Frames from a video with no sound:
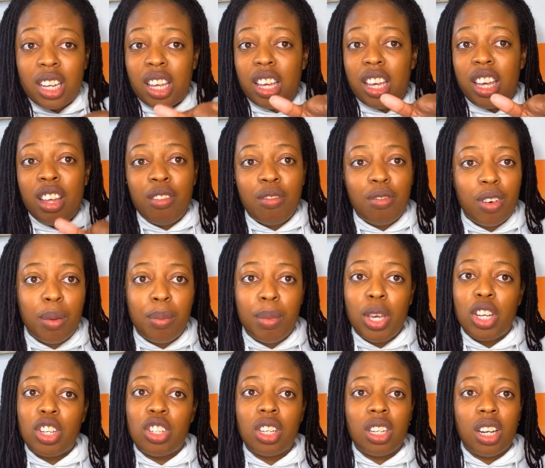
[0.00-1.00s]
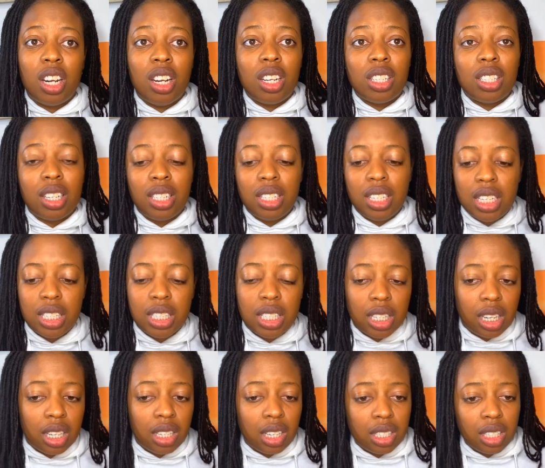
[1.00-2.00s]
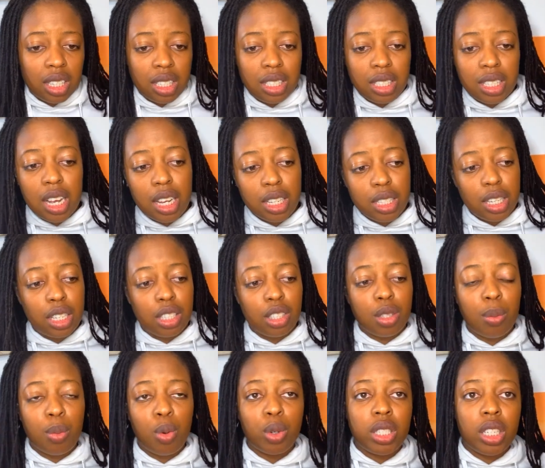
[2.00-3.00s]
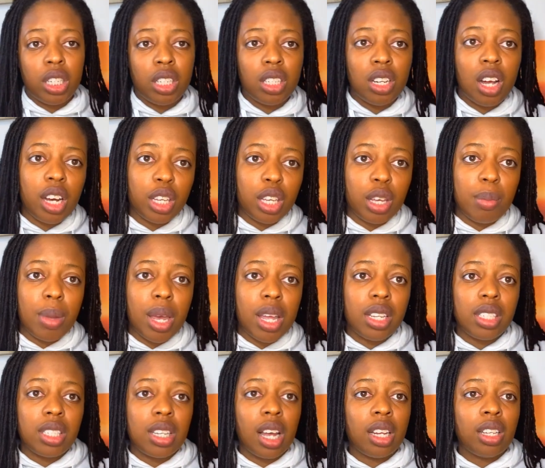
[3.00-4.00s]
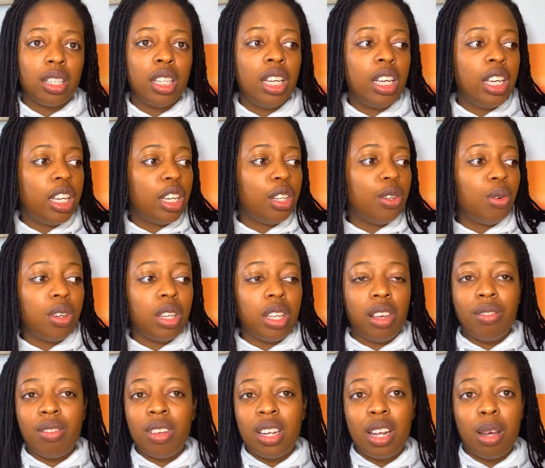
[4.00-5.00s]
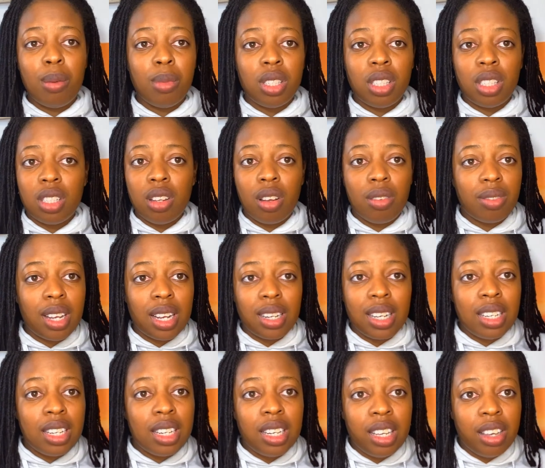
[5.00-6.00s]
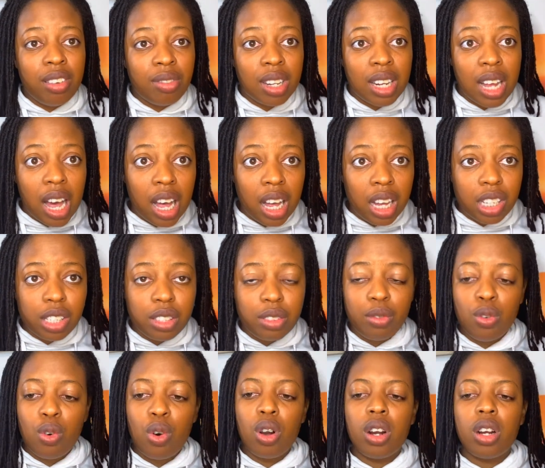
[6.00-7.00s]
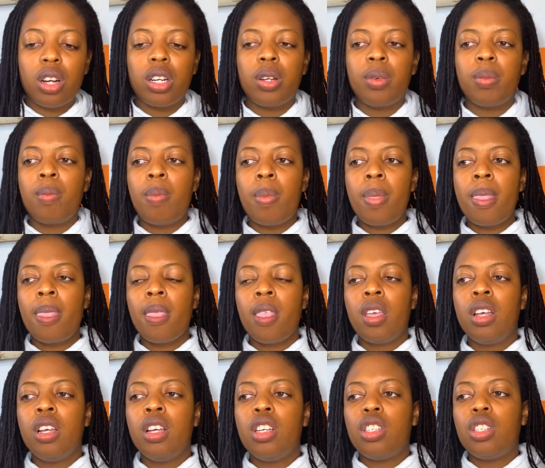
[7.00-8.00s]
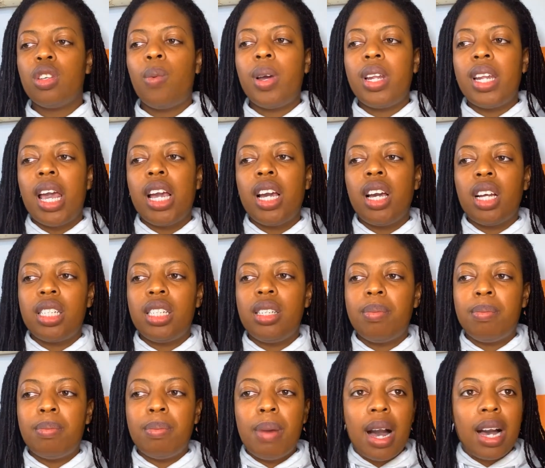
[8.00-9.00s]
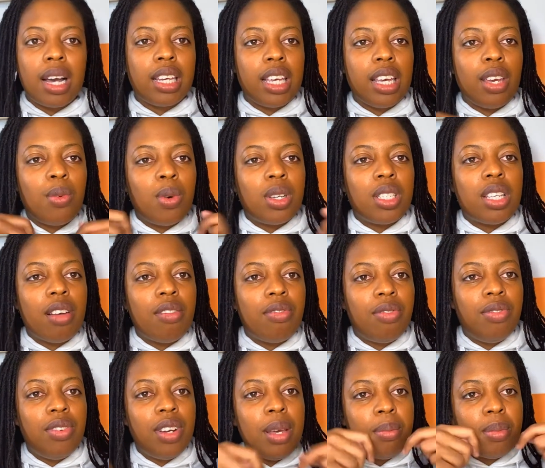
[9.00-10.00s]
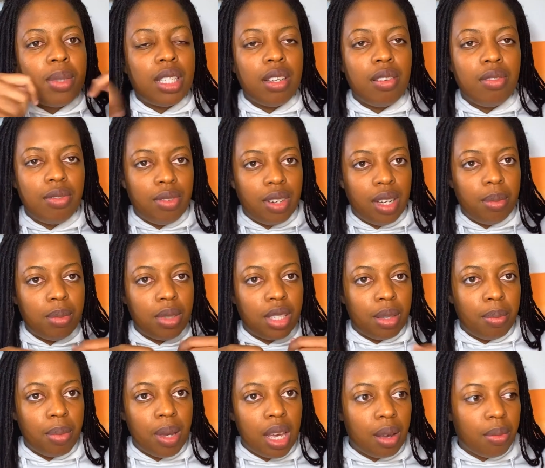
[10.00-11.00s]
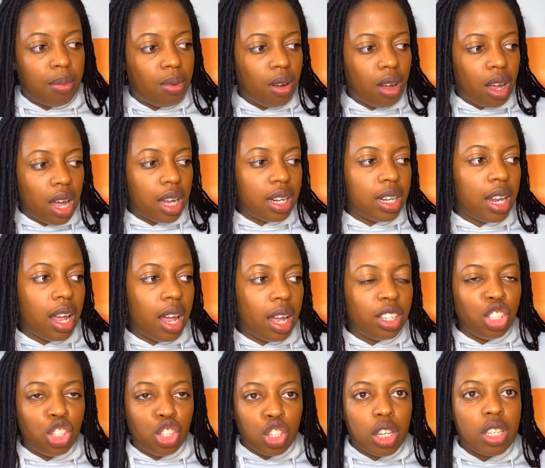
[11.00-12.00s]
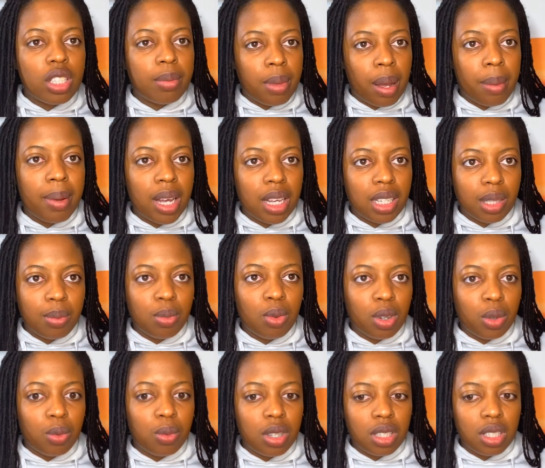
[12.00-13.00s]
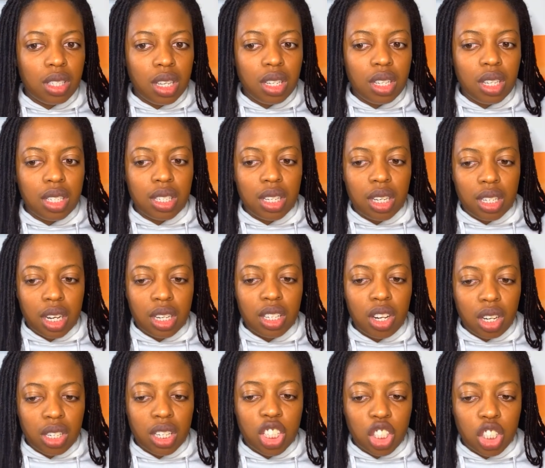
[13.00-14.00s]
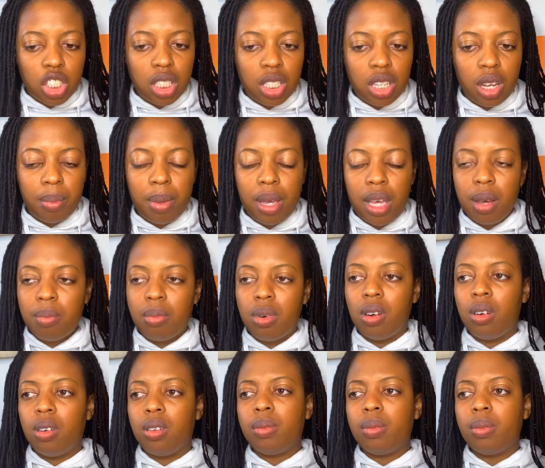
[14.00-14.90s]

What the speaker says: information, a lot of this and a lot of that, and supporting documents, and, giving them stuff that they didn't even ask for. So when I got it back, it was a flimsy paper, and just my passport was in it and another sheet of paper.